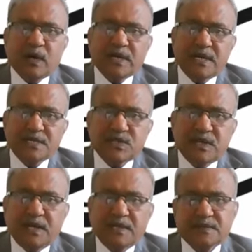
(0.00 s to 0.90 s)
What he has
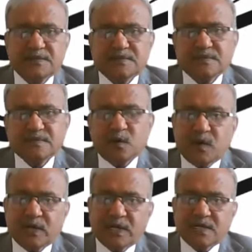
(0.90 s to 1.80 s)
done,
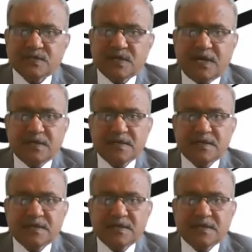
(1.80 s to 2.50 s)
what he has done.